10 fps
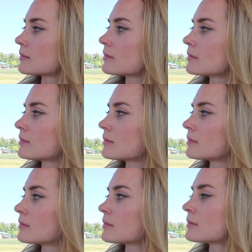
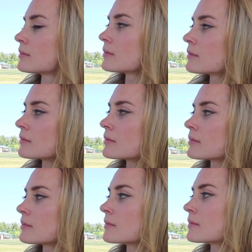
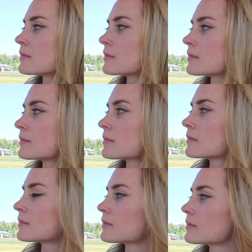
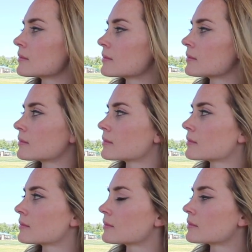
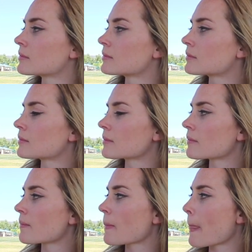
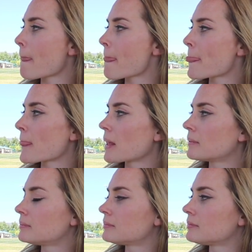
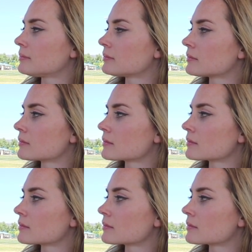No words are spoken by the person on screen.